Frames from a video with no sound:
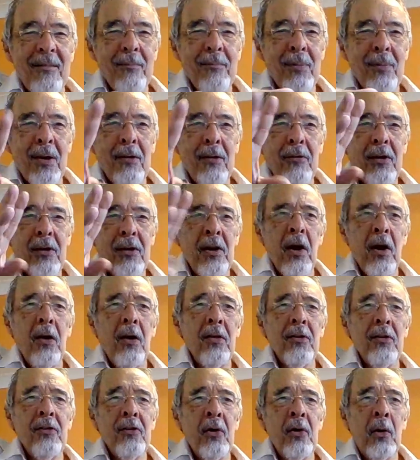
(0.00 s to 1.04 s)
But if you know
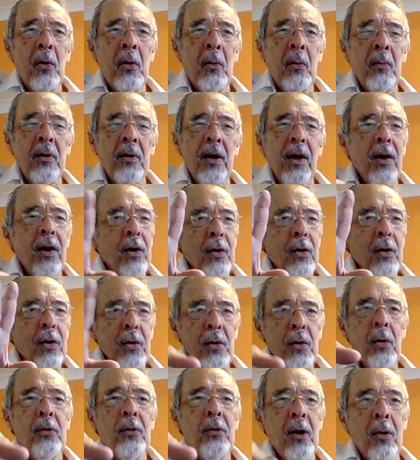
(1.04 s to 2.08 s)
the song,
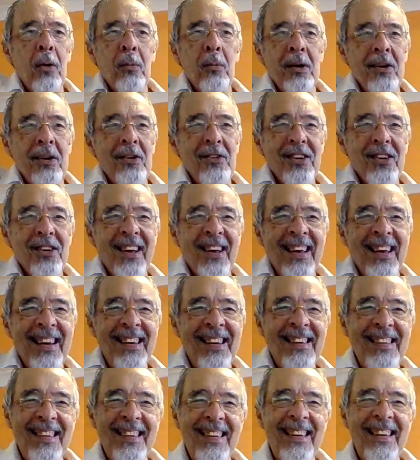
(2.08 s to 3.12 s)
you'll know when to
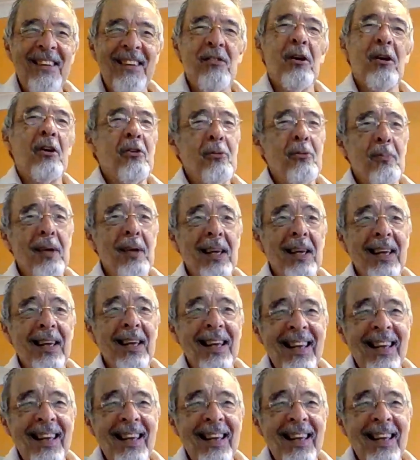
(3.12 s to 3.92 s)
change. Trust me.